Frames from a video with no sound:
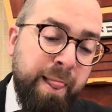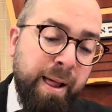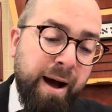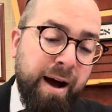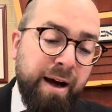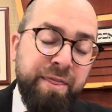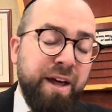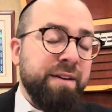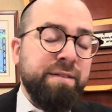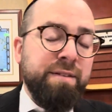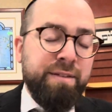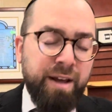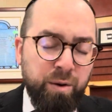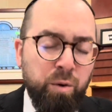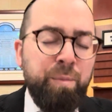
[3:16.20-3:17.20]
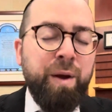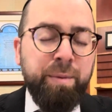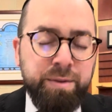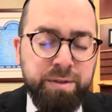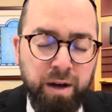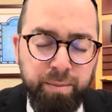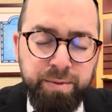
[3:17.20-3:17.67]
Then it won't be able
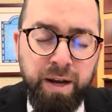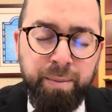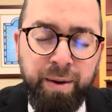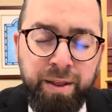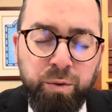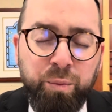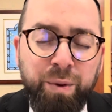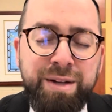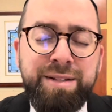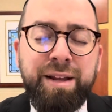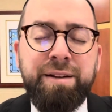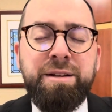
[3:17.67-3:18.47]
to come tameh. The reason that